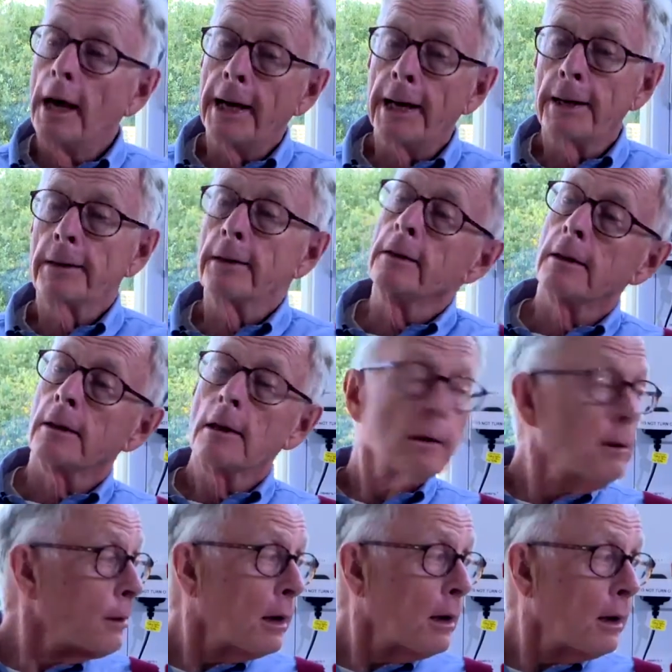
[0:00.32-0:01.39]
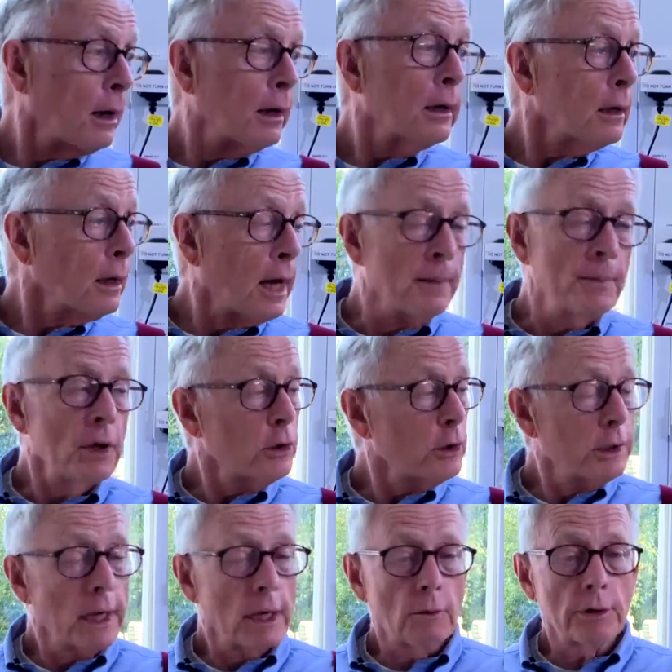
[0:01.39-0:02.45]
I'm here
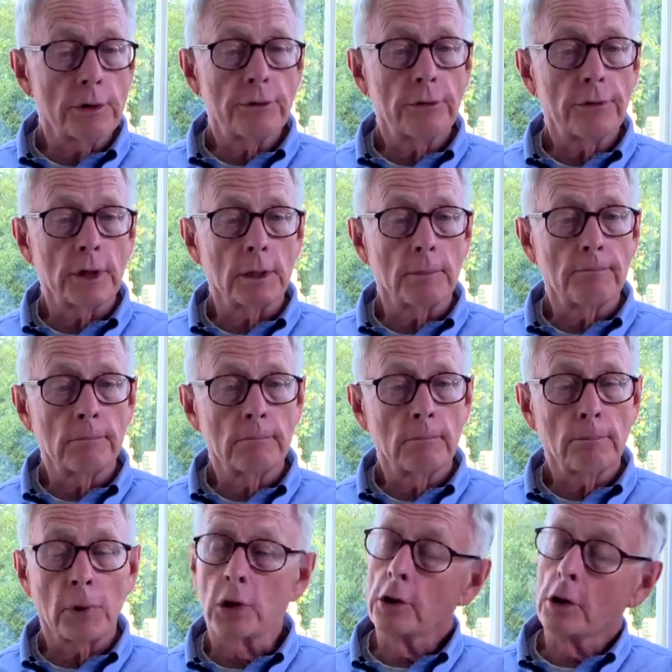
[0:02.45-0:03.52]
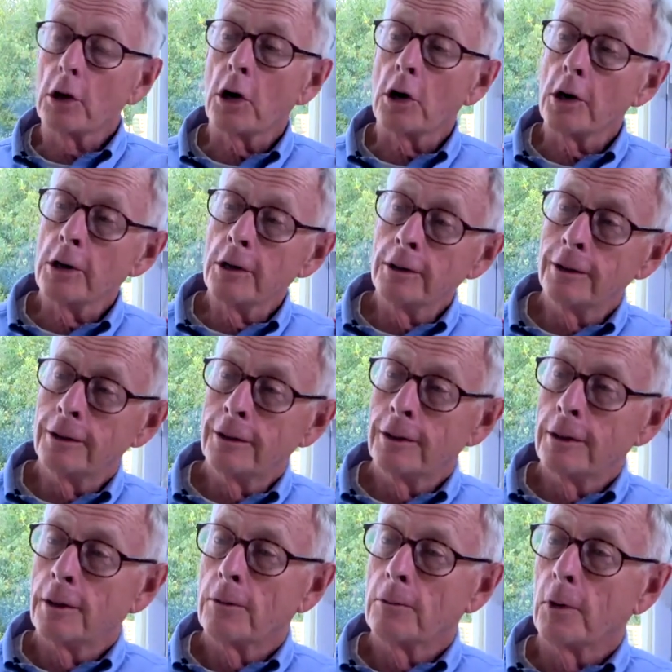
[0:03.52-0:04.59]
today with Bernard Carr,
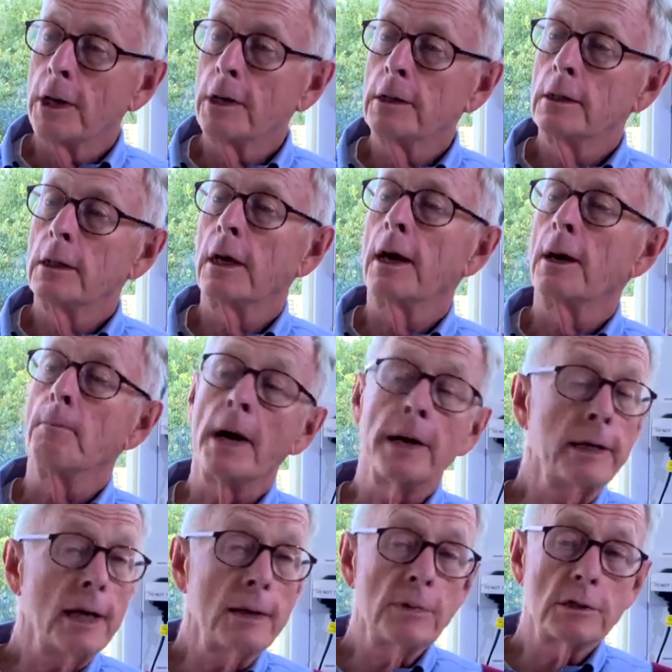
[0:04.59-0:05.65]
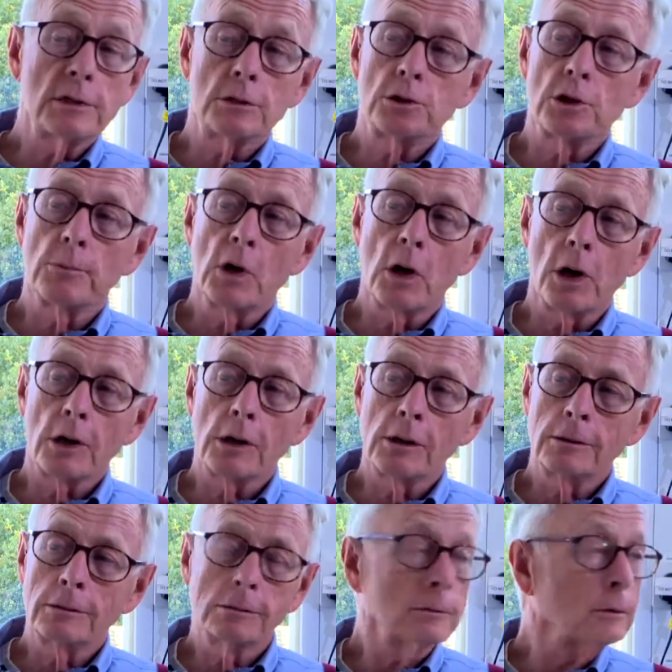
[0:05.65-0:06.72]
right? My name is Jim
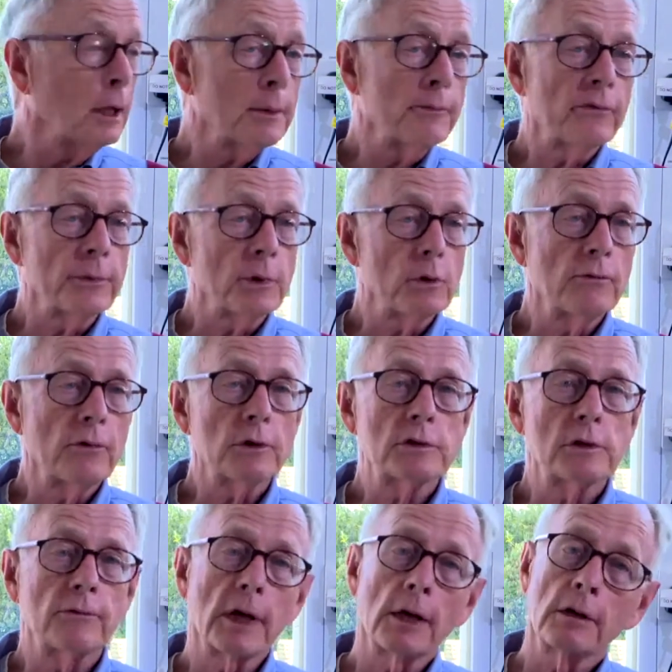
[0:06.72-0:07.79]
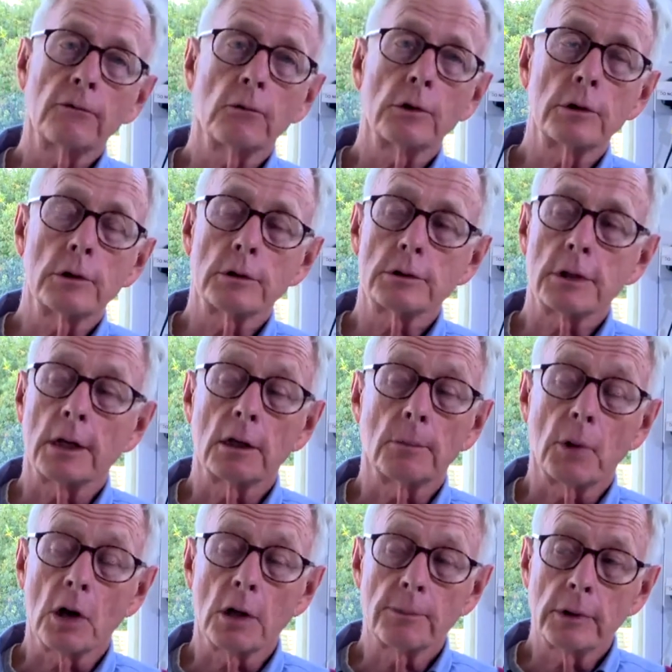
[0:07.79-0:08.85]
Hartle. I'm from the University of California in Santa
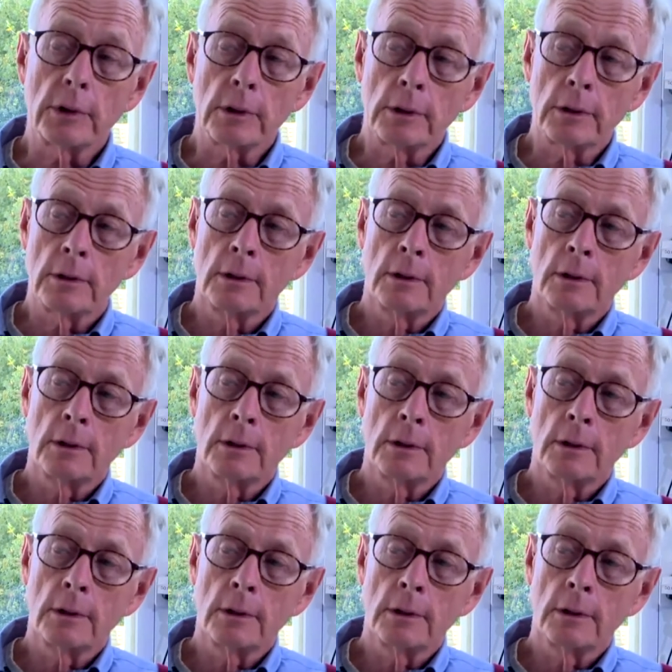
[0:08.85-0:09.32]
Barbara,